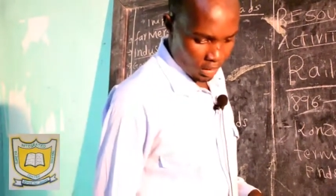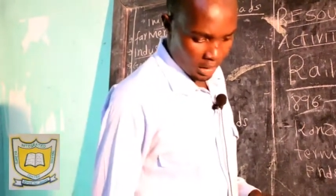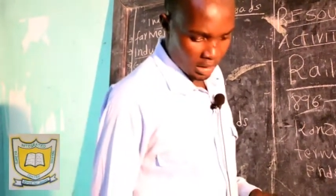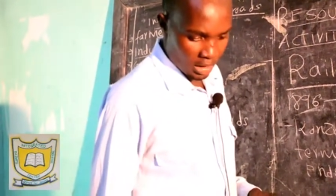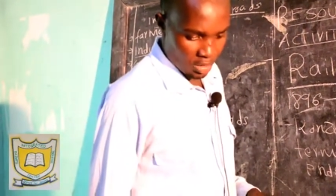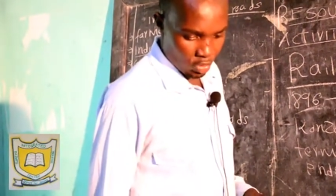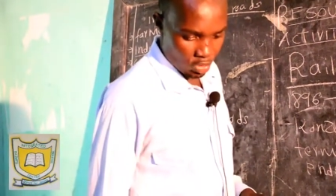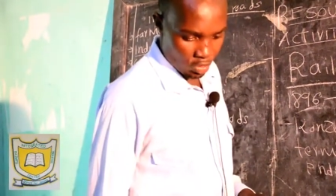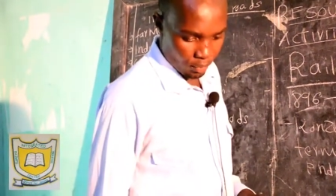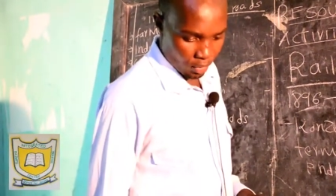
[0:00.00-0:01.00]
it is
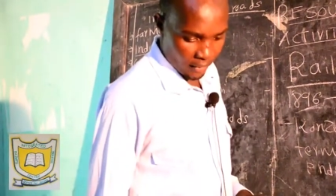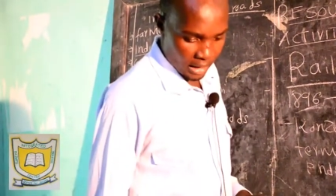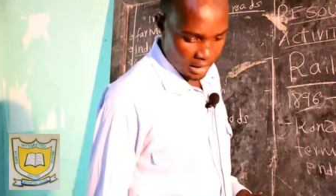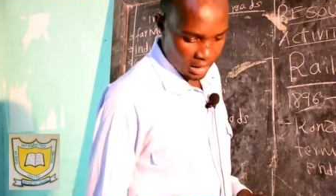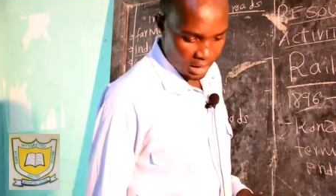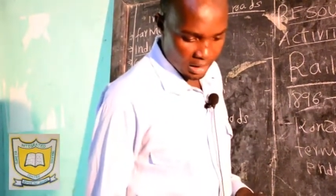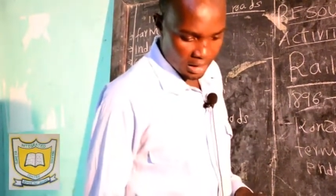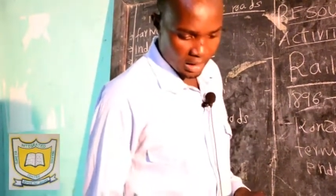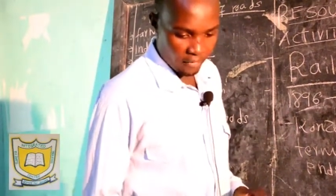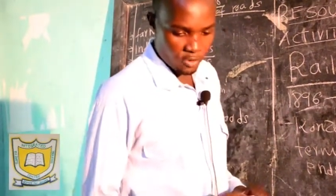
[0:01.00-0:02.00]
also providing
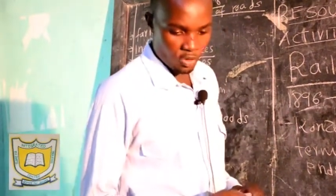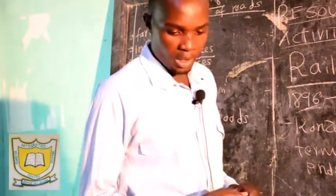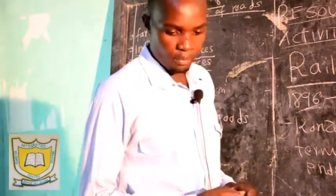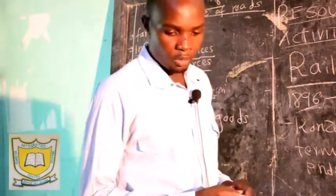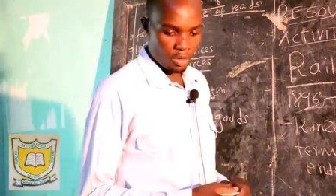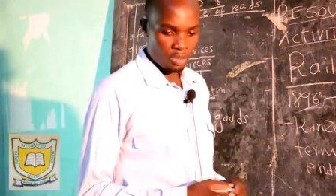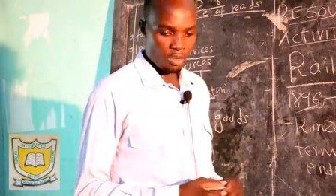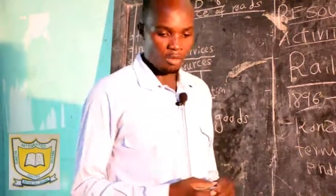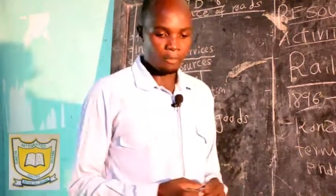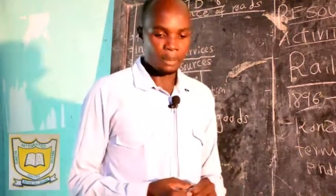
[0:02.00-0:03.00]
safe transport
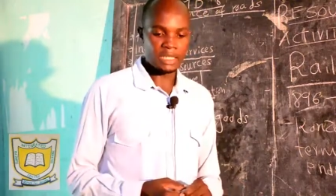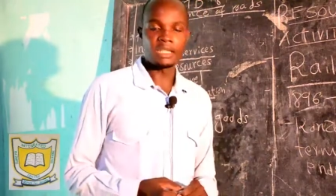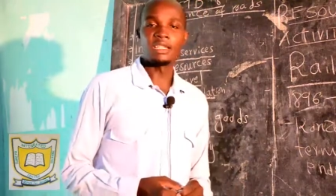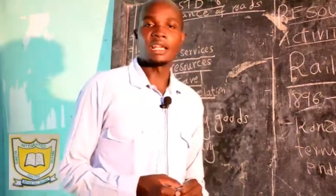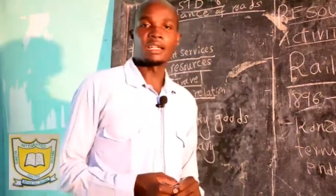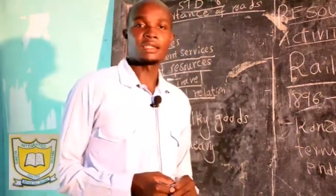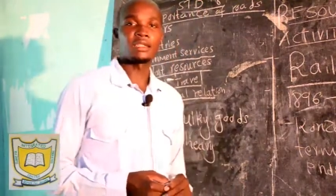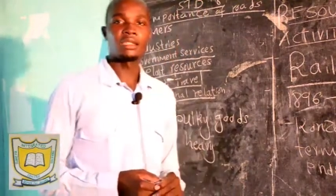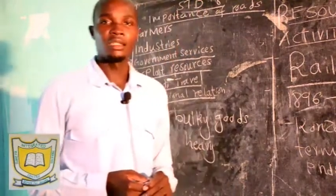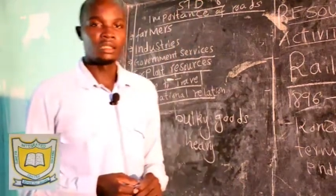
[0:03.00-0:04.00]
of
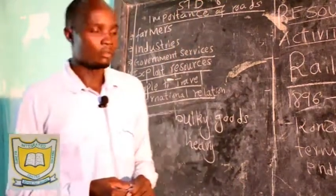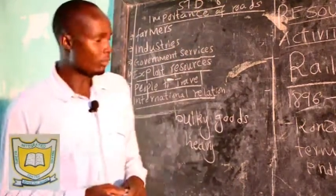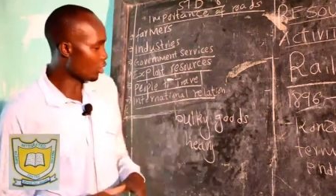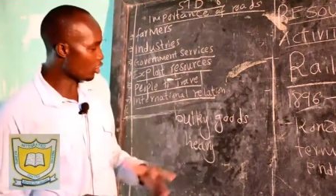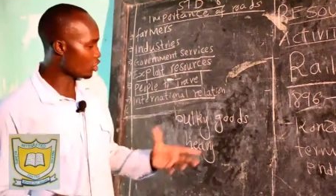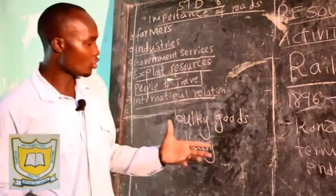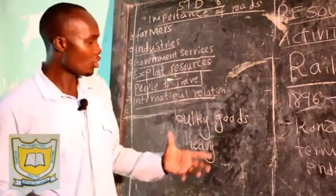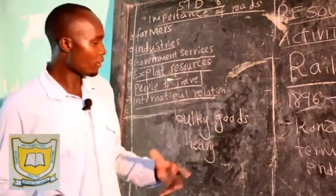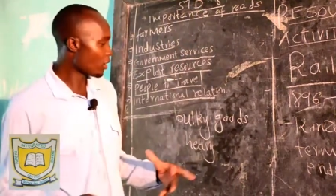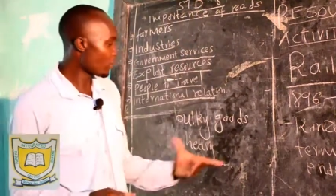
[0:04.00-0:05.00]
passengers, because we
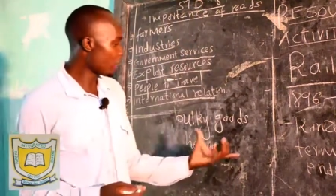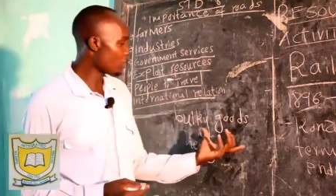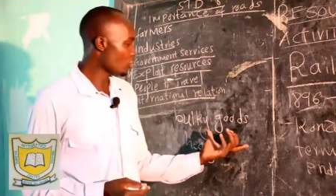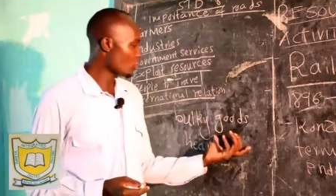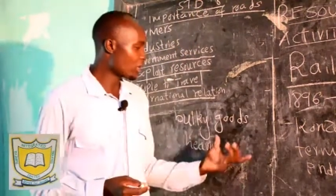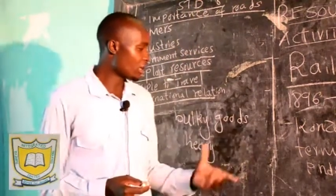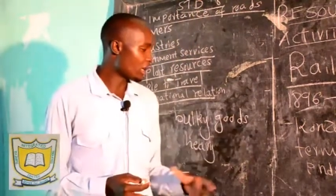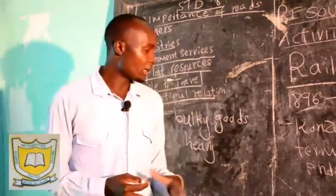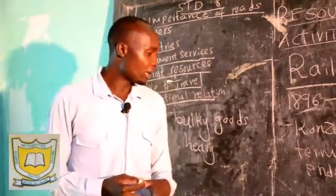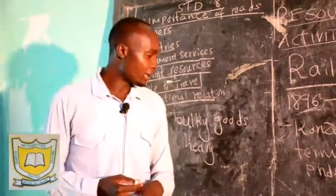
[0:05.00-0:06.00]
know very well during
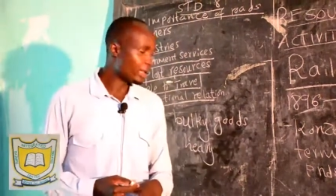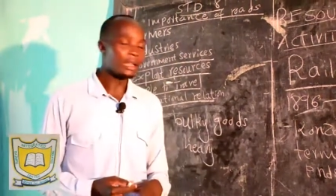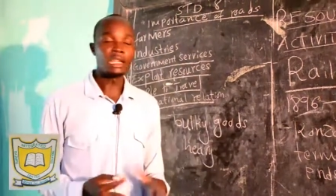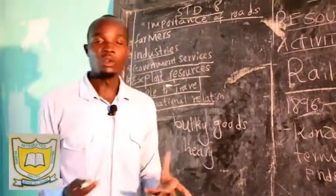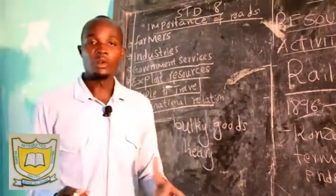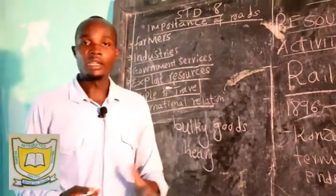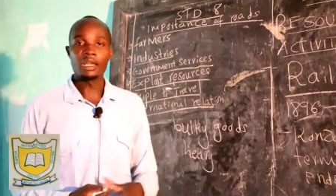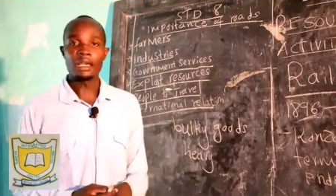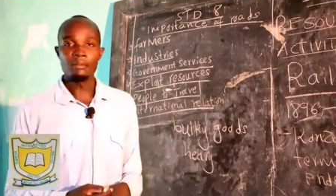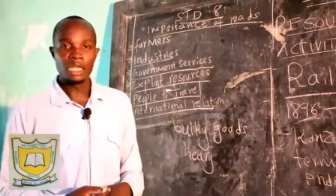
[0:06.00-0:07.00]
the railway,
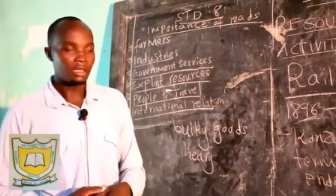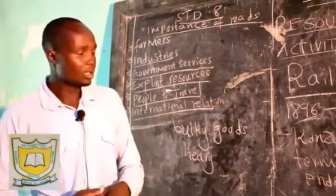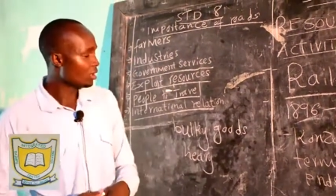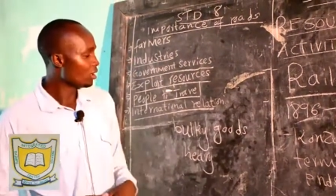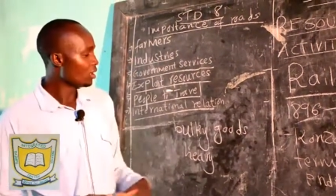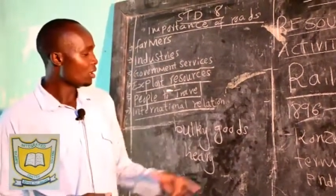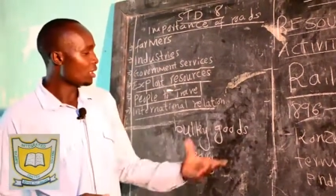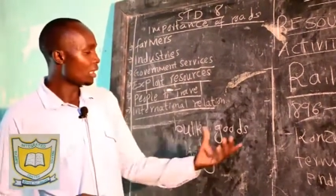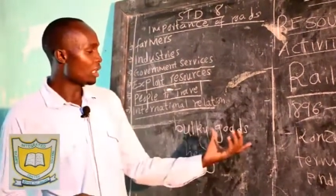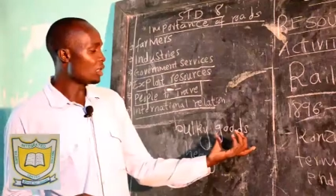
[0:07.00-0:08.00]

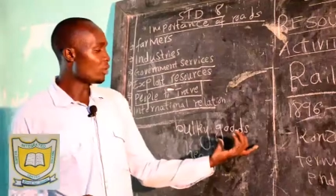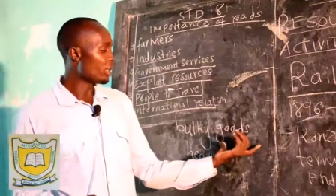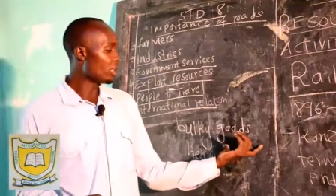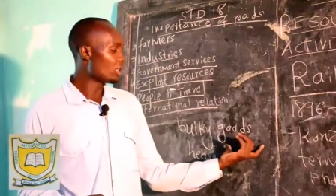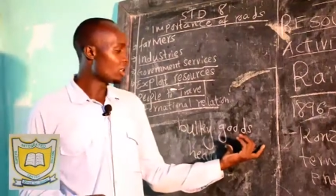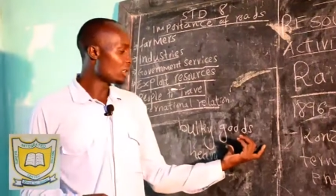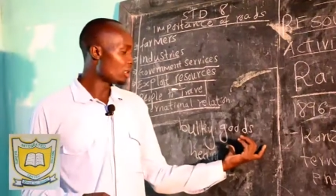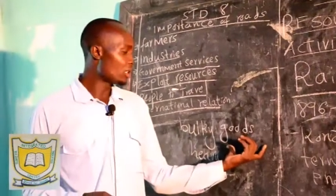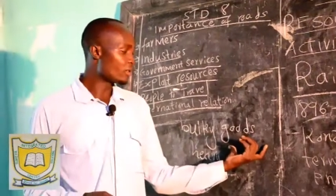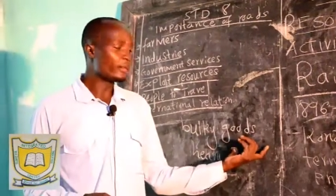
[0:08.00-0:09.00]
railway
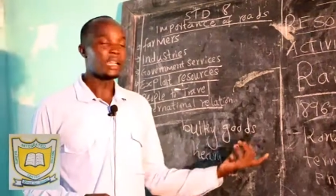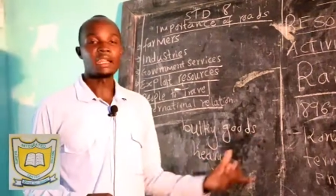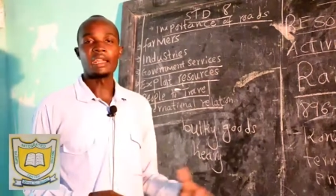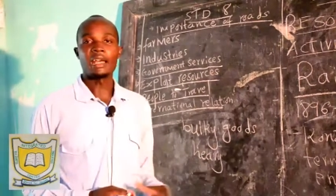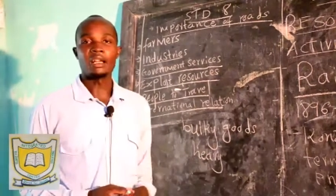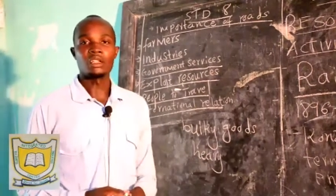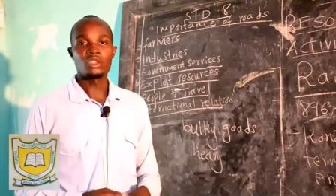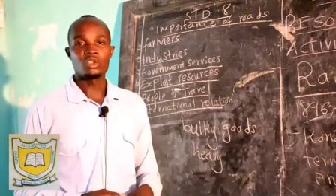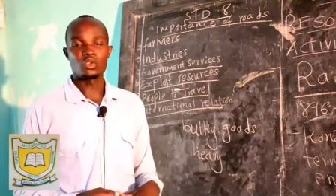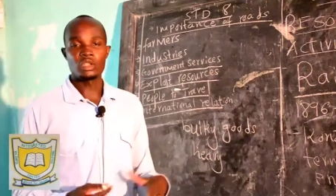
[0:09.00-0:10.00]
is very rare
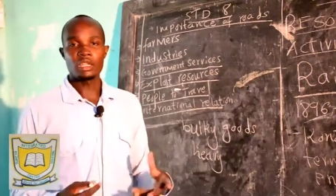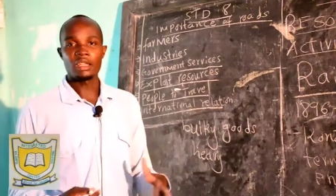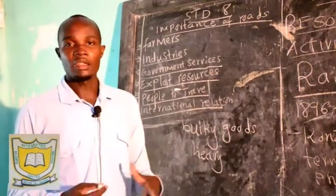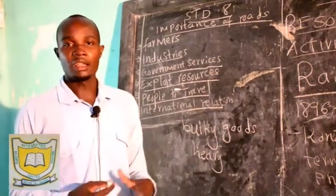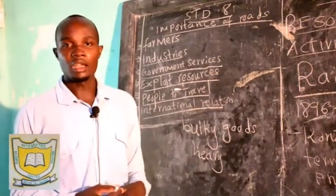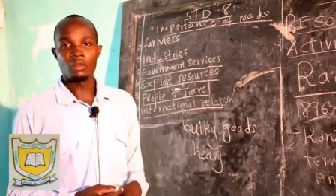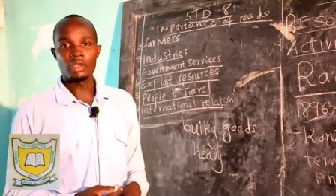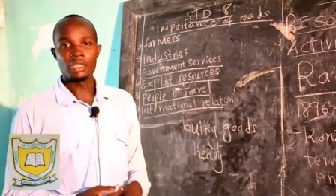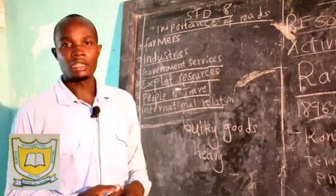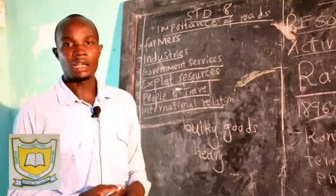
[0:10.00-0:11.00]
to hear that the
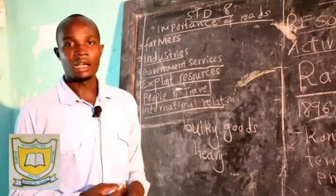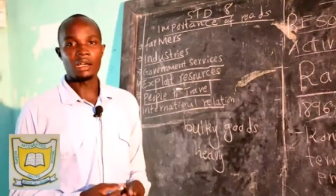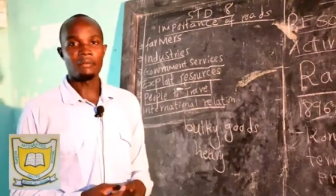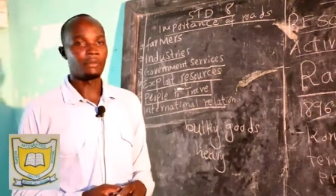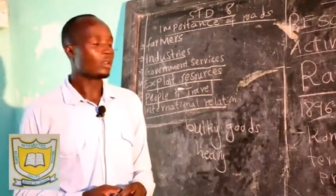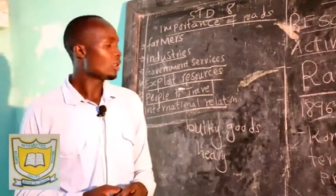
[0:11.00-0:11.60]
railway have